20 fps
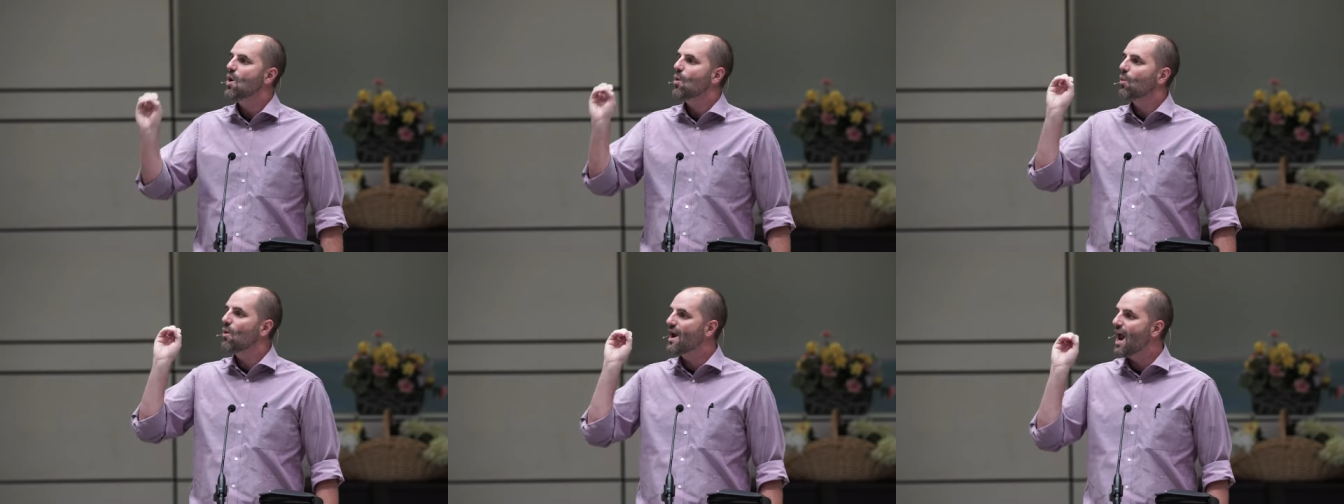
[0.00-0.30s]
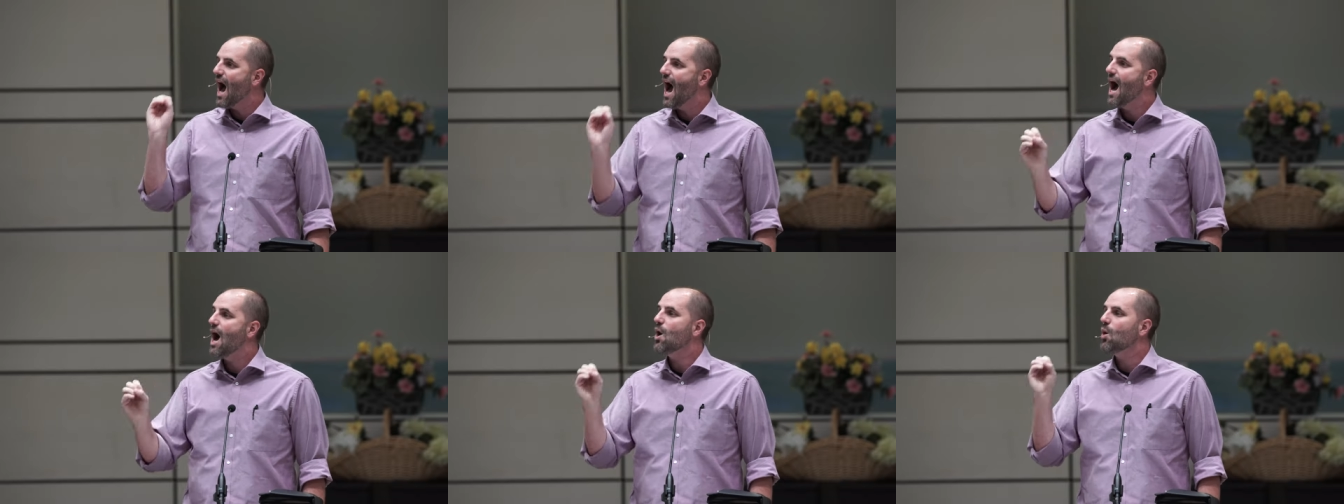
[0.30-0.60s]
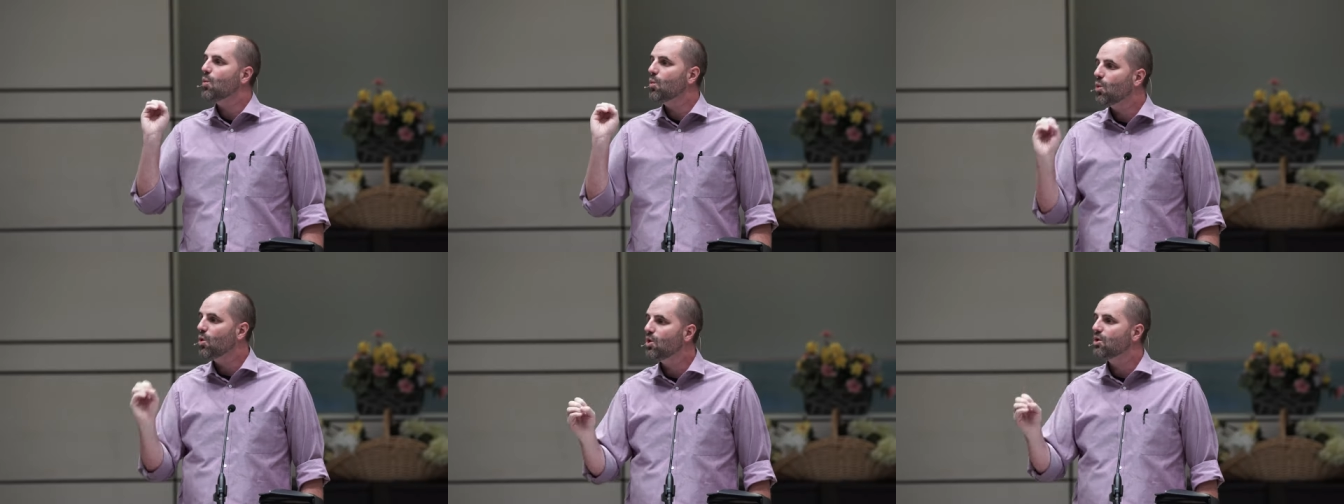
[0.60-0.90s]
when our
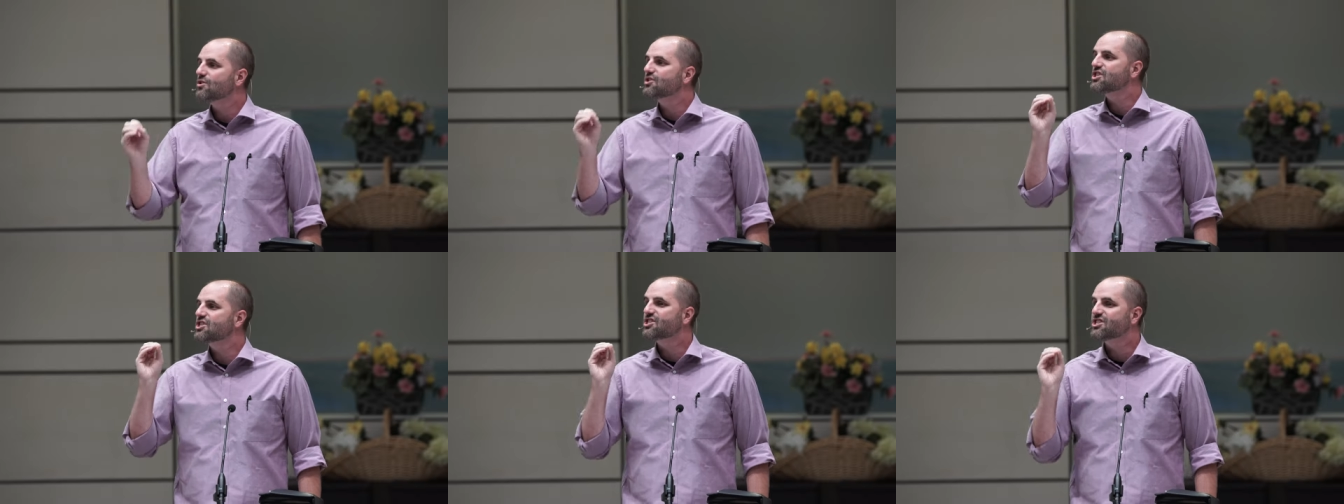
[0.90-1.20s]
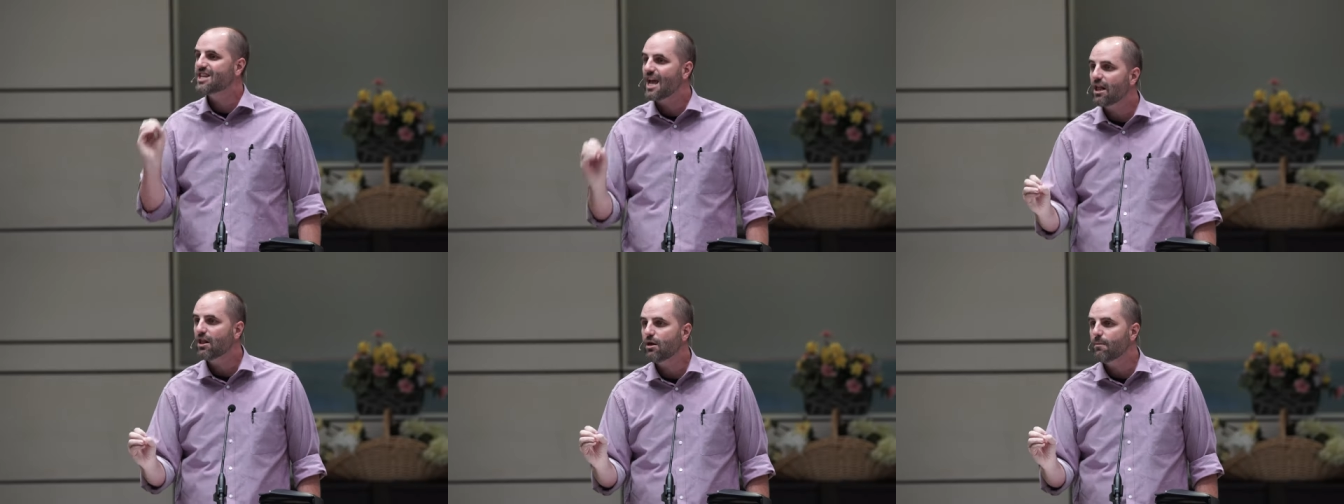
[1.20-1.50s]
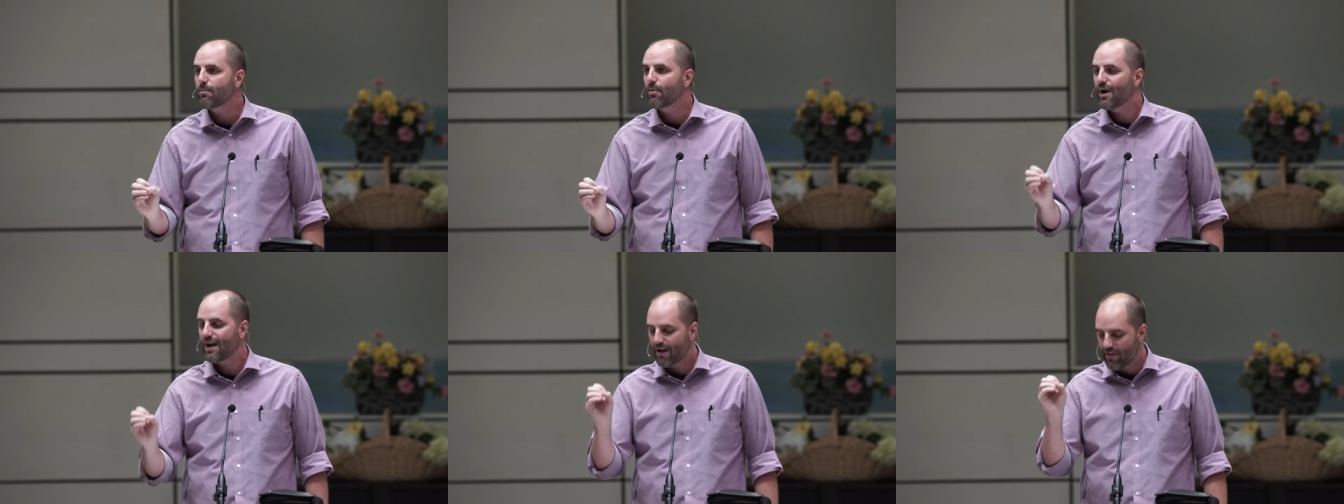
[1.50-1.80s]
world
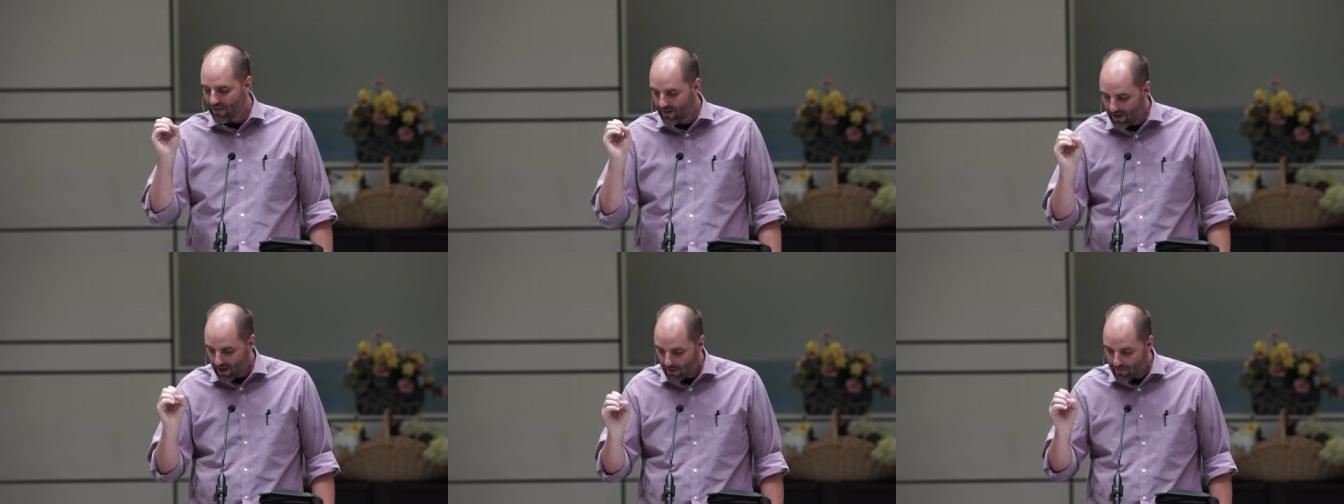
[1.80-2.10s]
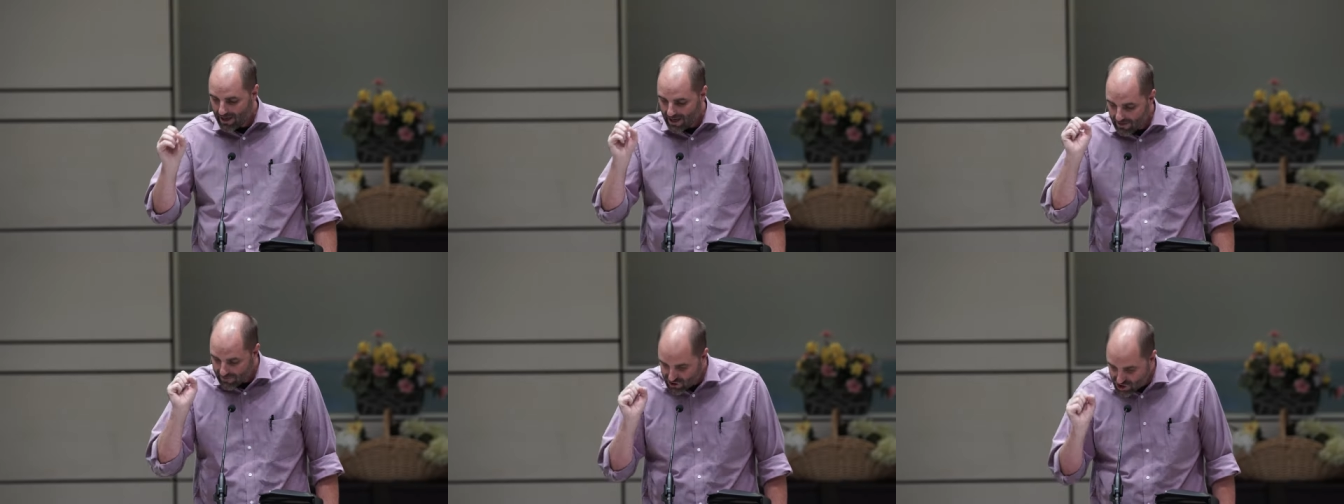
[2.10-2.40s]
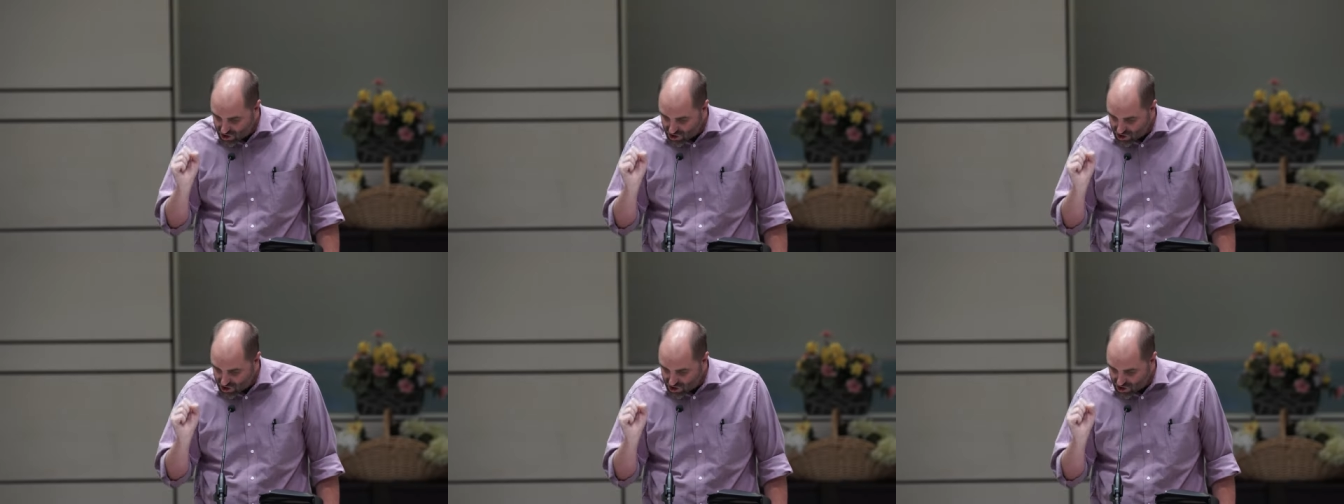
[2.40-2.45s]
celebrated the coming of